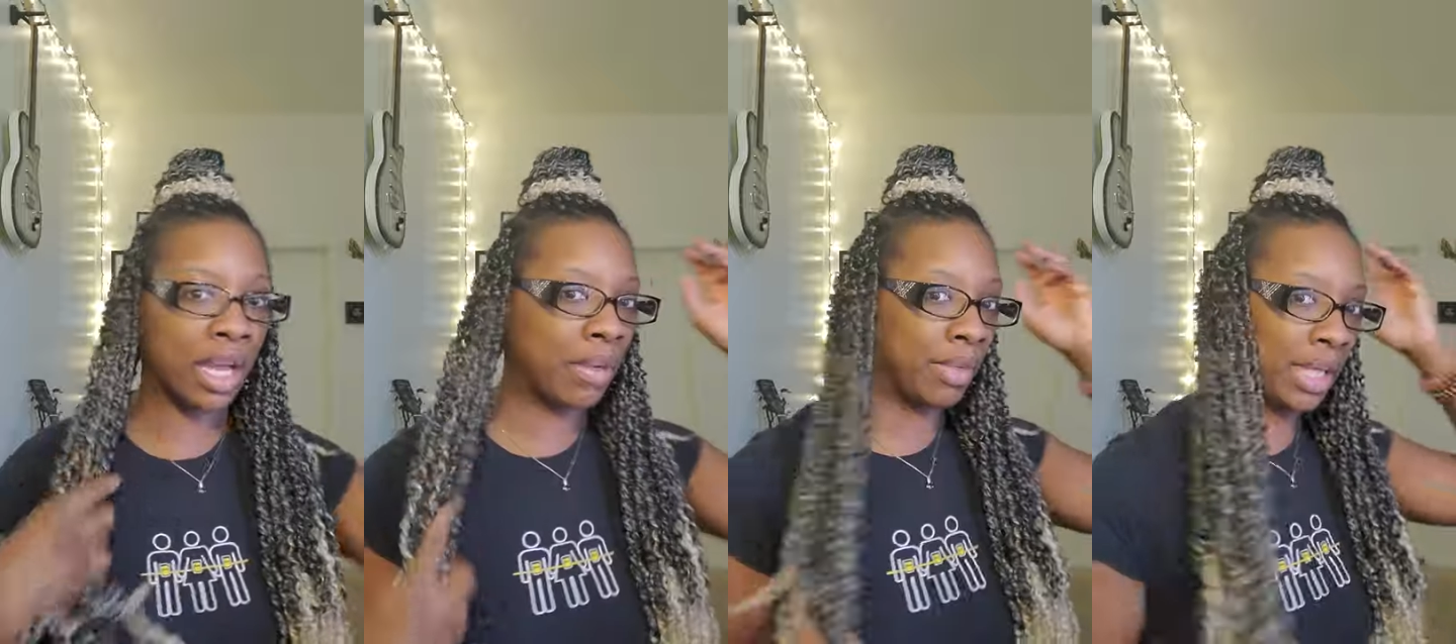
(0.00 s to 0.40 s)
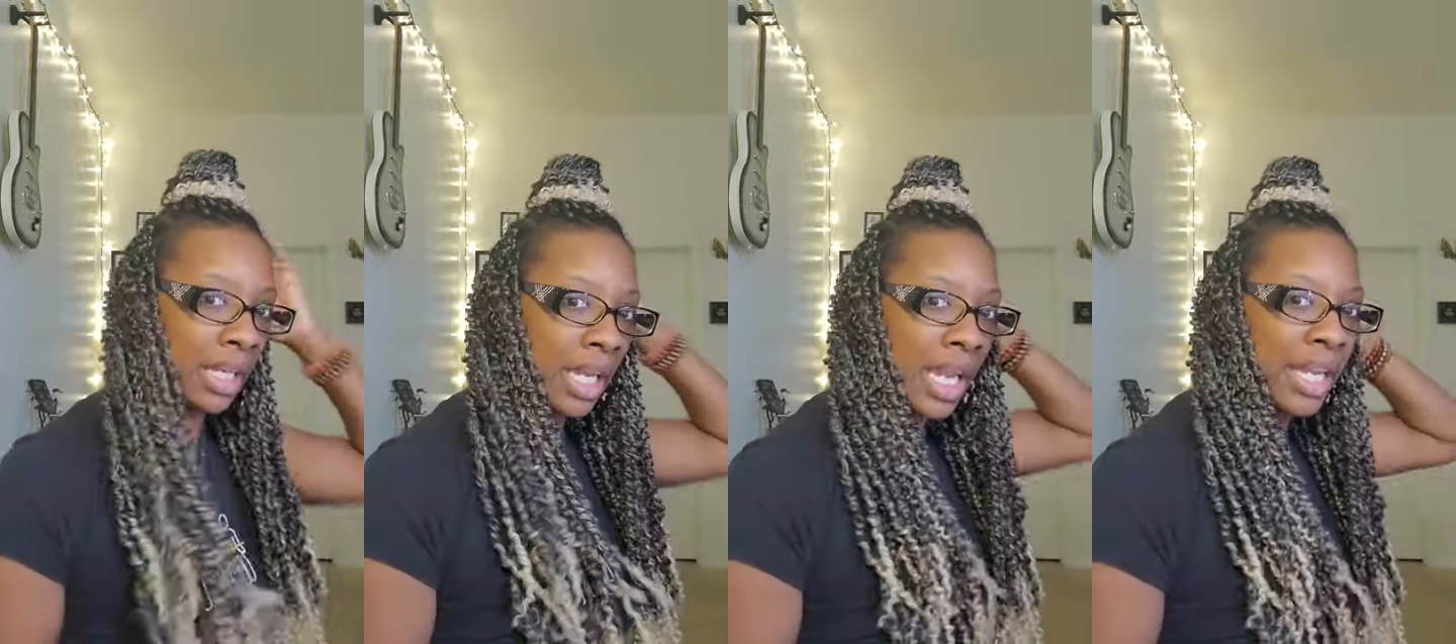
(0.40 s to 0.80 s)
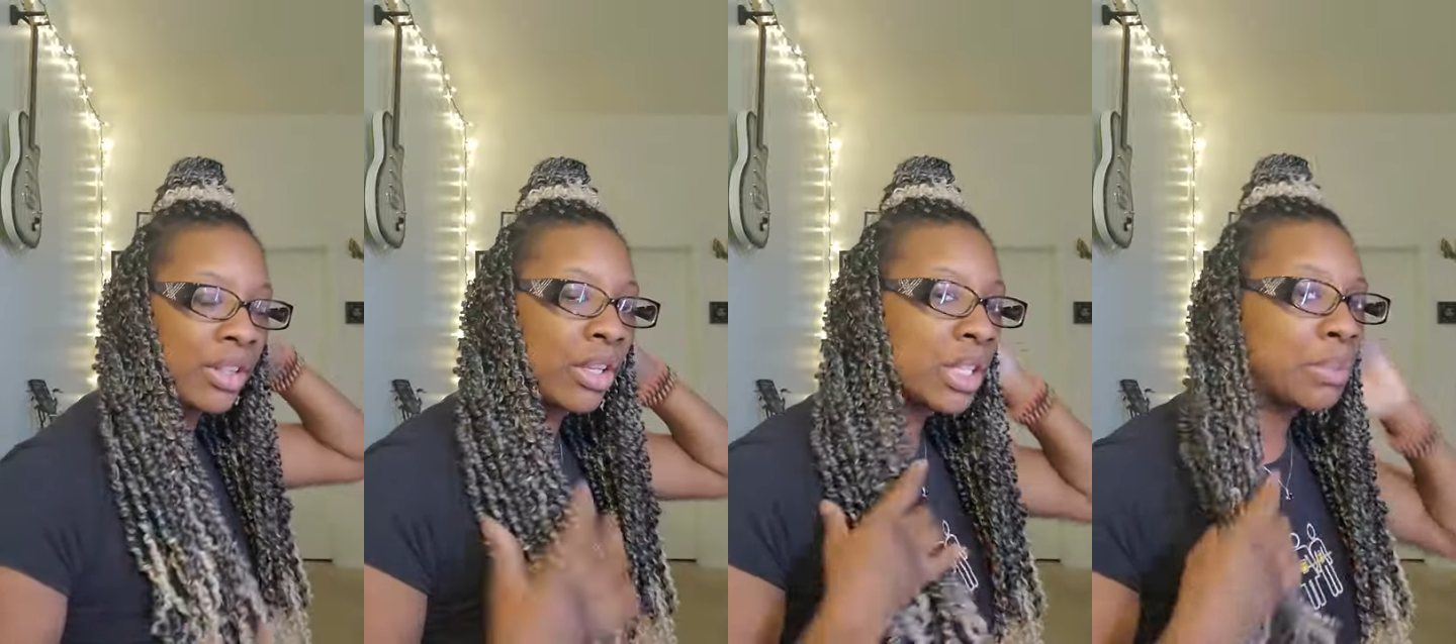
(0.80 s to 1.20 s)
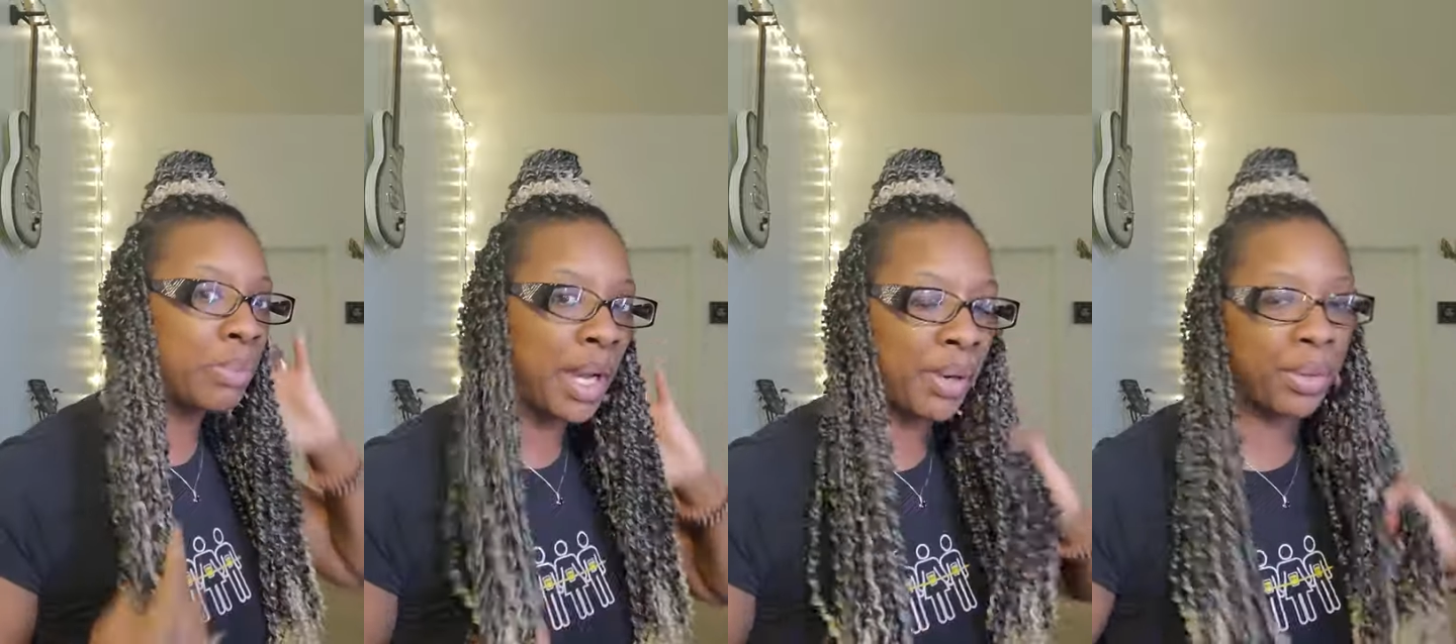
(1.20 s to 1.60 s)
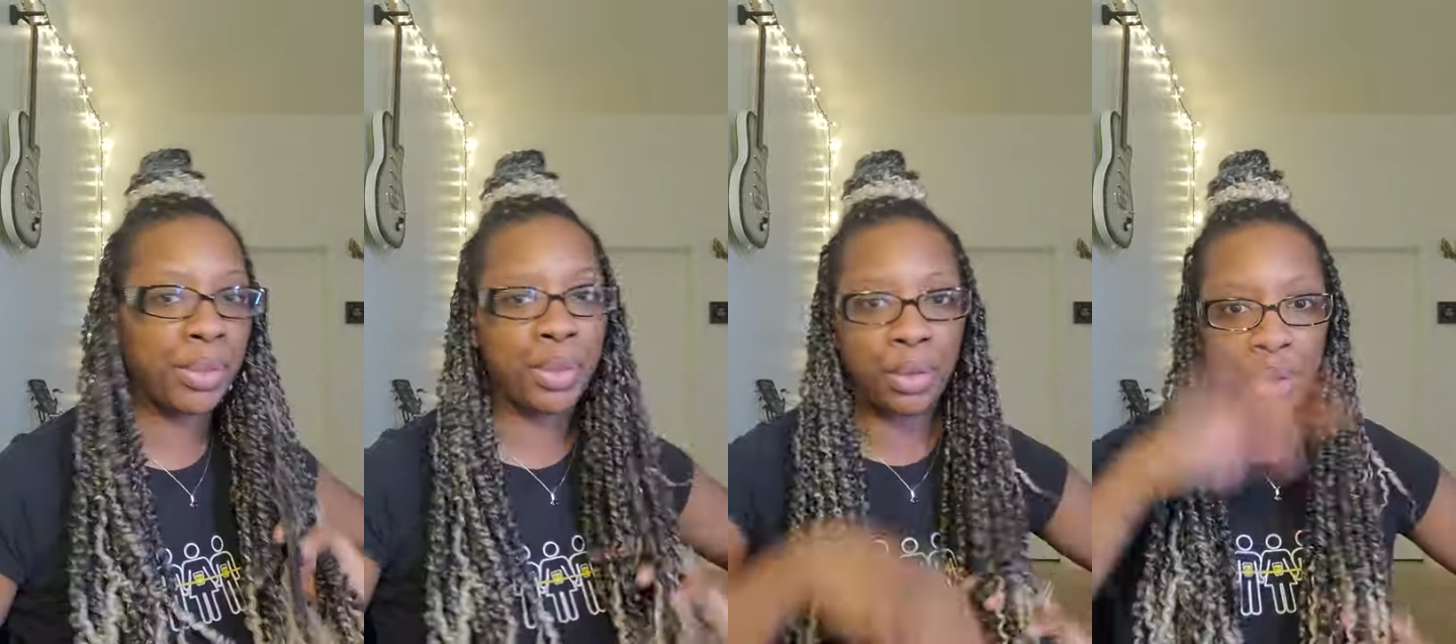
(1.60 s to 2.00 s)
I mean, it looks better
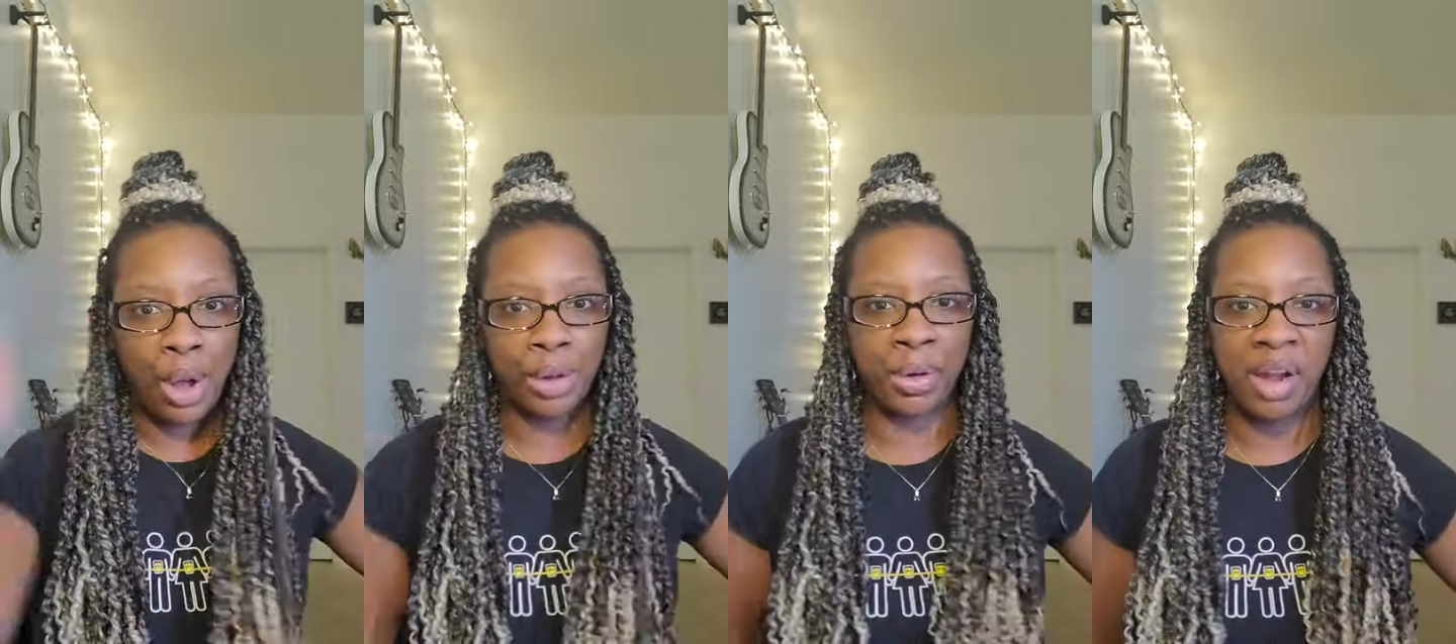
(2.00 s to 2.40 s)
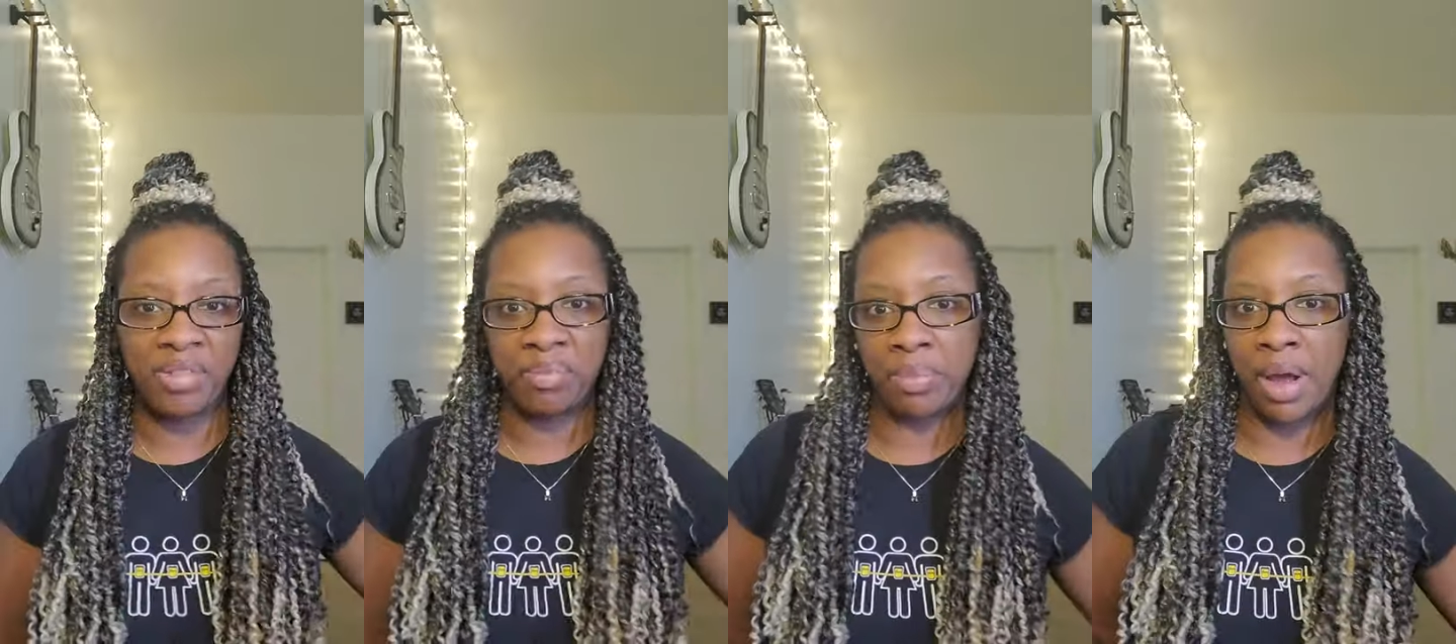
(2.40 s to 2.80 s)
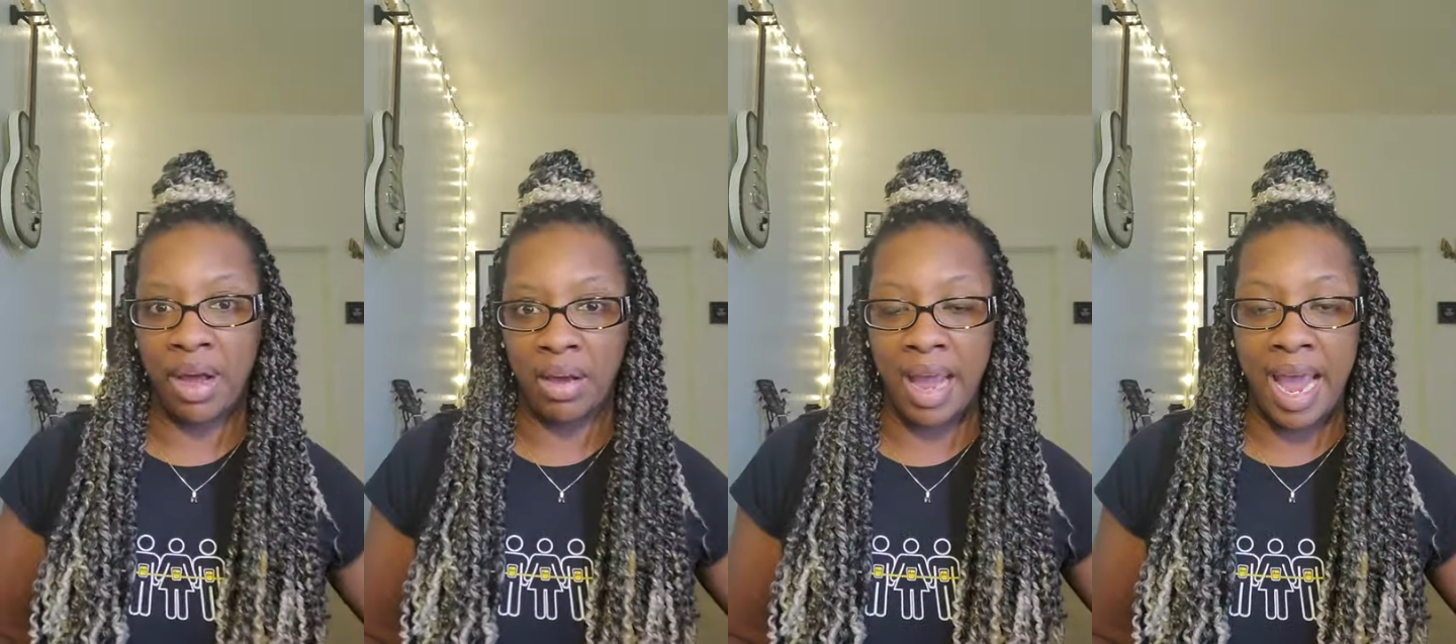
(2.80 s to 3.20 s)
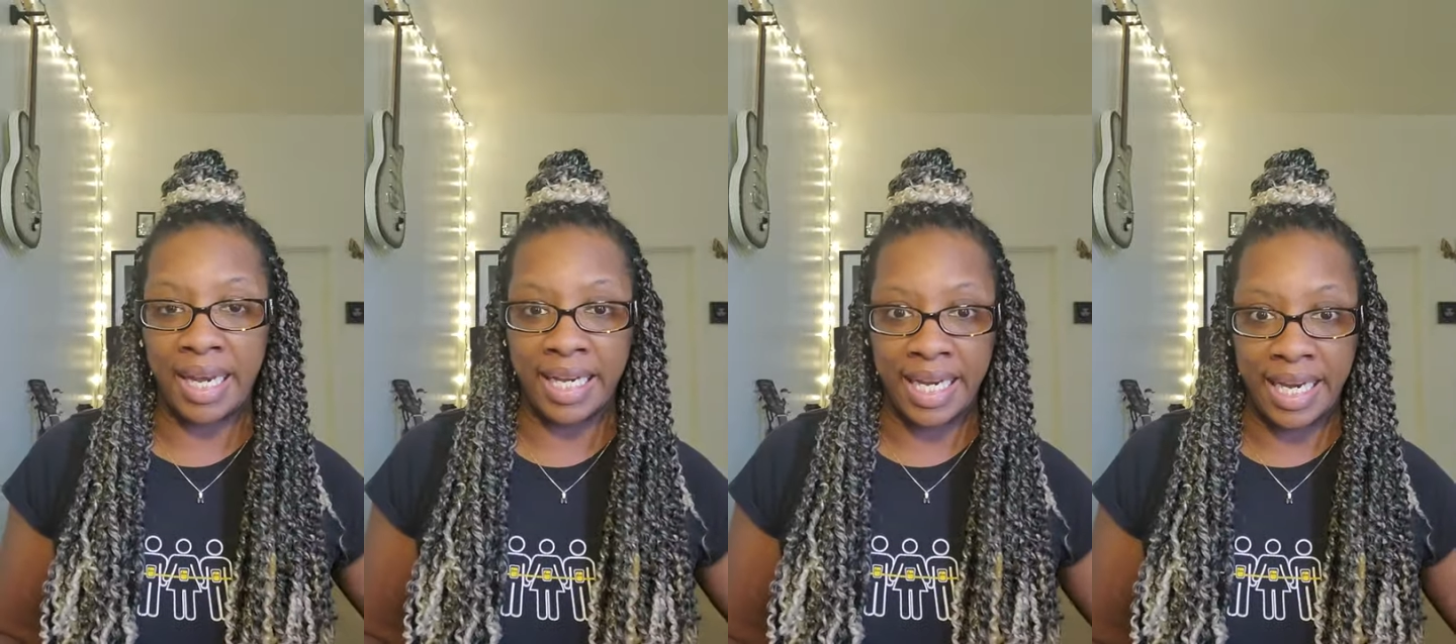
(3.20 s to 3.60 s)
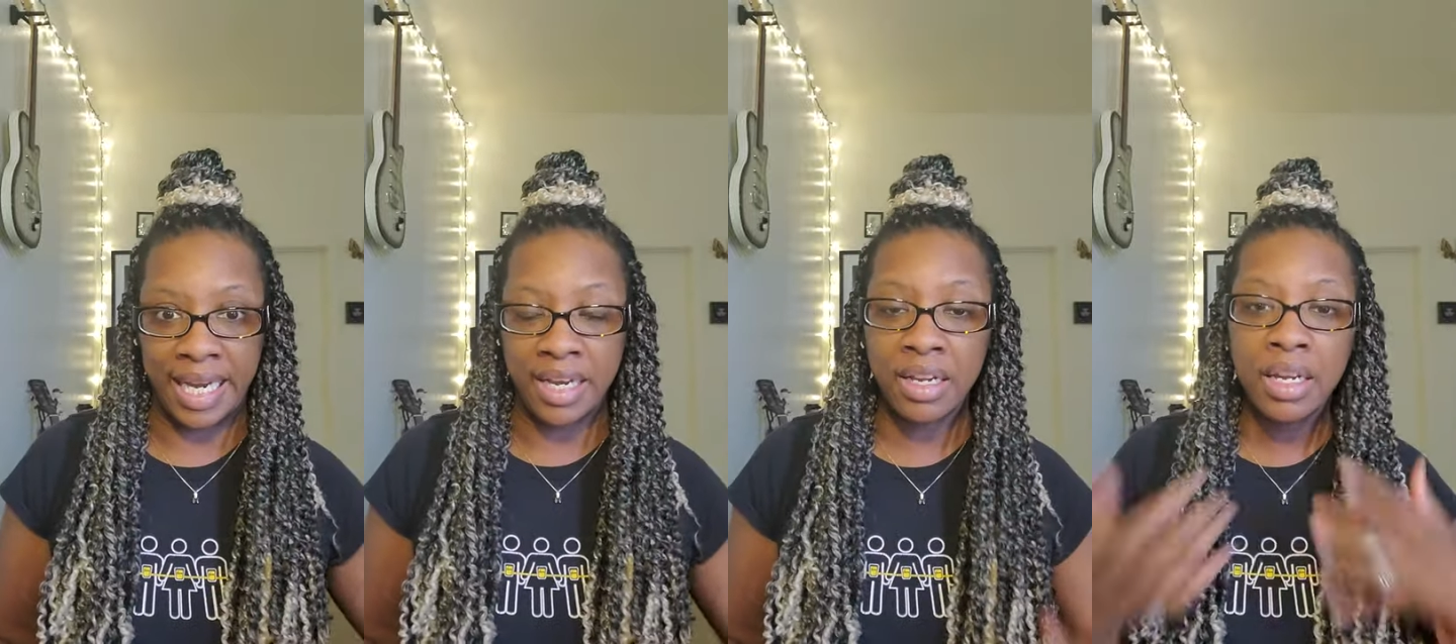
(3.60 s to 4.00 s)
the longer I've uh, had it
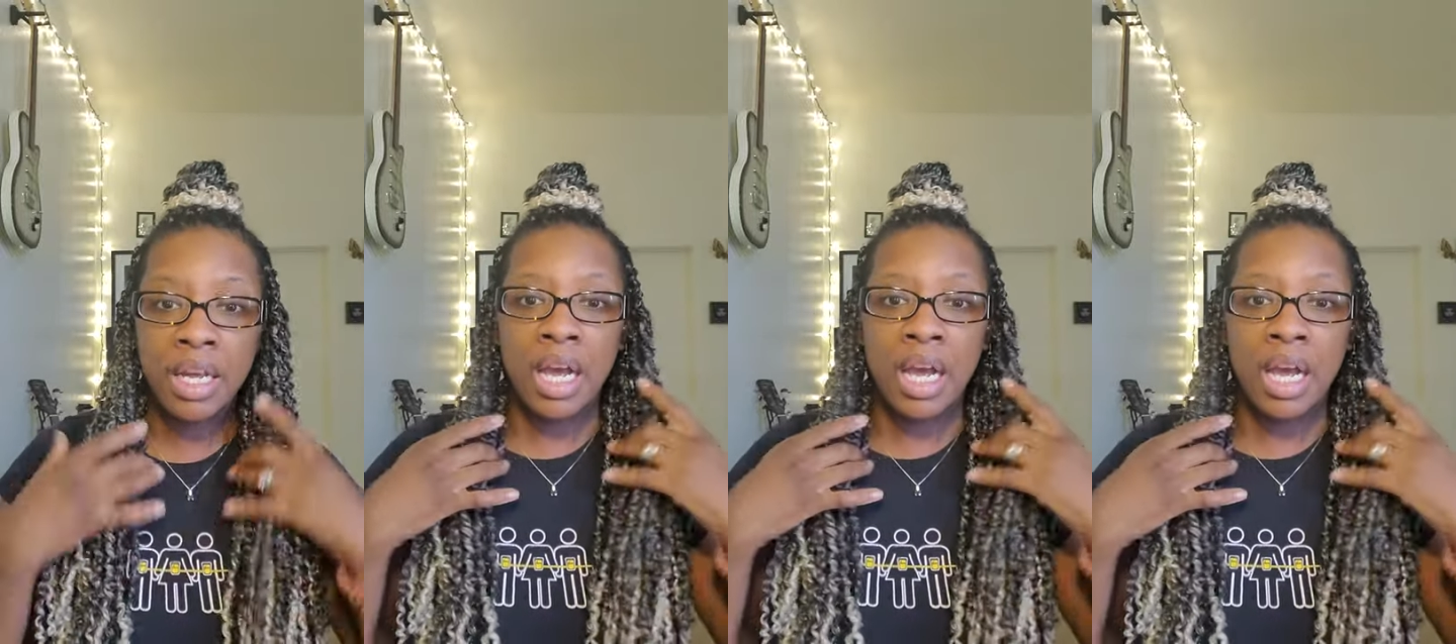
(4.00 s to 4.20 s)
in.